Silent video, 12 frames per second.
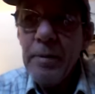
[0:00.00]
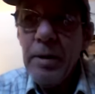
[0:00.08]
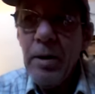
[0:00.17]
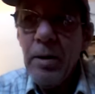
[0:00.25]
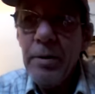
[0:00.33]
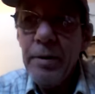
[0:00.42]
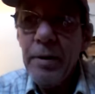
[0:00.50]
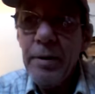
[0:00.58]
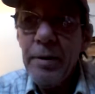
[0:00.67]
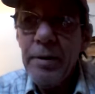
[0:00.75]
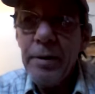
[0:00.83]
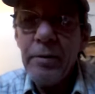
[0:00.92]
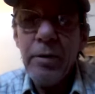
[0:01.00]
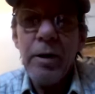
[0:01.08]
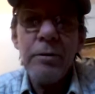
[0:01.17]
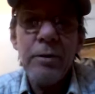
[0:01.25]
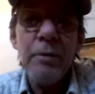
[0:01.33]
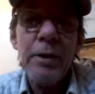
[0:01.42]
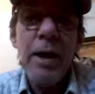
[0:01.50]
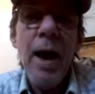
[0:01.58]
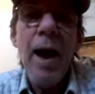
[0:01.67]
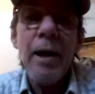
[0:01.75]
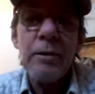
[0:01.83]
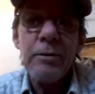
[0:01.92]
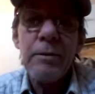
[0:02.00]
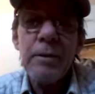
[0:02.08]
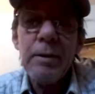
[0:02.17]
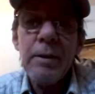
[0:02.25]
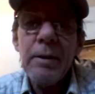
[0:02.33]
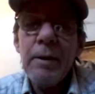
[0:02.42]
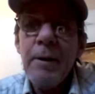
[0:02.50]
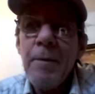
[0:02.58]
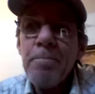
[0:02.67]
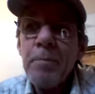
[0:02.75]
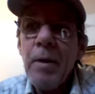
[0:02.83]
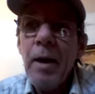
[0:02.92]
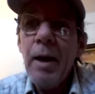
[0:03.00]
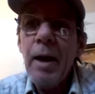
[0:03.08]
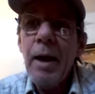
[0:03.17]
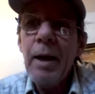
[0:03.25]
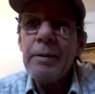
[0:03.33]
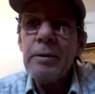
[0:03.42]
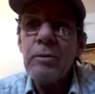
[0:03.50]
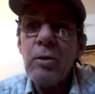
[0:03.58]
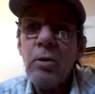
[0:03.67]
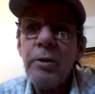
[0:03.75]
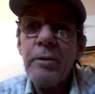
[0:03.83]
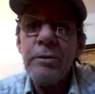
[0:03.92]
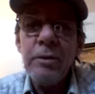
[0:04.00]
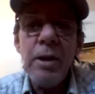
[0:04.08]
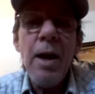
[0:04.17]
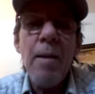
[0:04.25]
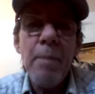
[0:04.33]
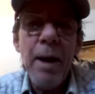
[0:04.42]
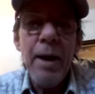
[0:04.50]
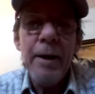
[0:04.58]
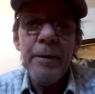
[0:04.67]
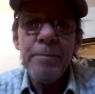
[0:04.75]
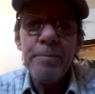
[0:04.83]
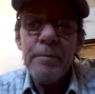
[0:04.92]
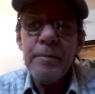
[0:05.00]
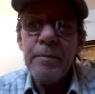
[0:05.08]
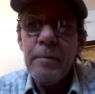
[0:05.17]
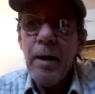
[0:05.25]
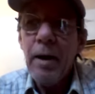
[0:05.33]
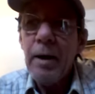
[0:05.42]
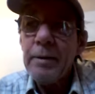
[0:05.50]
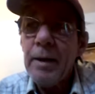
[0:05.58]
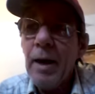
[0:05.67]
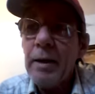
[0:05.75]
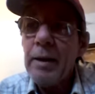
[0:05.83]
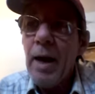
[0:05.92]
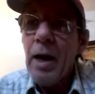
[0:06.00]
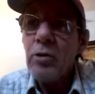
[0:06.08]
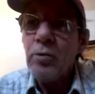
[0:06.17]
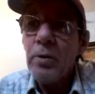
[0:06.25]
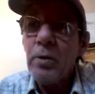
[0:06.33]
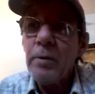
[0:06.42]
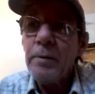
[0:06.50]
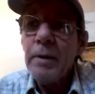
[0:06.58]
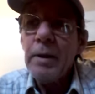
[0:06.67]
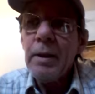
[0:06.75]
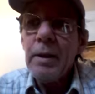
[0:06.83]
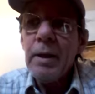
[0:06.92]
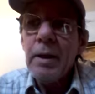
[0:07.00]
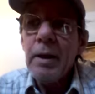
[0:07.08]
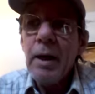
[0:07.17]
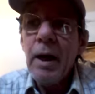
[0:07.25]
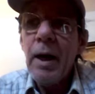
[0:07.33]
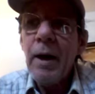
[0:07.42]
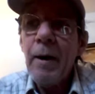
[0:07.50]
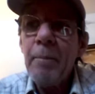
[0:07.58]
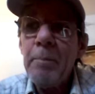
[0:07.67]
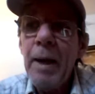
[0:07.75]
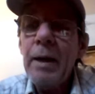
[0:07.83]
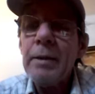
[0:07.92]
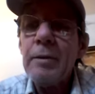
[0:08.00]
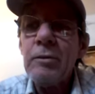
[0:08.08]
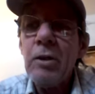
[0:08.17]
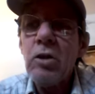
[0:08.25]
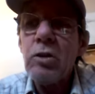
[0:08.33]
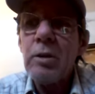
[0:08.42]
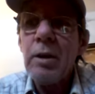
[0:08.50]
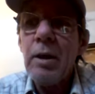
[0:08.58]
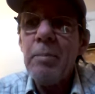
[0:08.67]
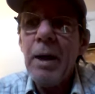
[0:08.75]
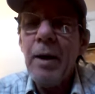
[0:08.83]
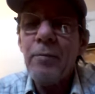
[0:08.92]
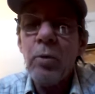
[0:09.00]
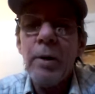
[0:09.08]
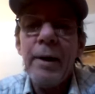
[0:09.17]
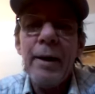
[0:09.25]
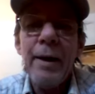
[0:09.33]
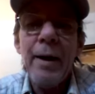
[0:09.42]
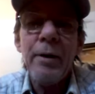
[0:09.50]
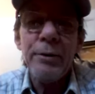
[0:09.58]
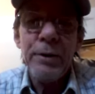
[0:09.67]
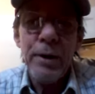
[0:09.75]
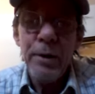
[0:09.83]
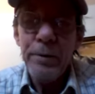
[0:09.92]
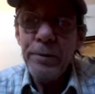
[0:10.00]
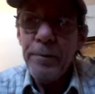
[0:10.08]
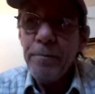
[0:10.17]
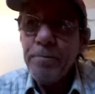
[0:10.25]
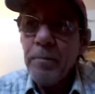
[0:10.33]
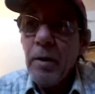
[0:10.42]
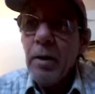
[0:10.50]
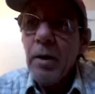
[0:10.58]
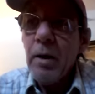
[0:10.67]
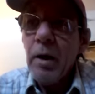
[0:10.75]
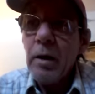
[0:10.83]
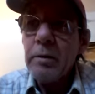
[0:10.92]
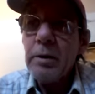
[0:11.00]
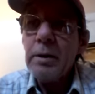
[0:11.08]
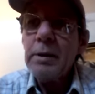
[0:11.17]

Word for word: you know the the crux of the axe. And so the CMA uh, down in Nashville uh, made a decision about 48 hours ago to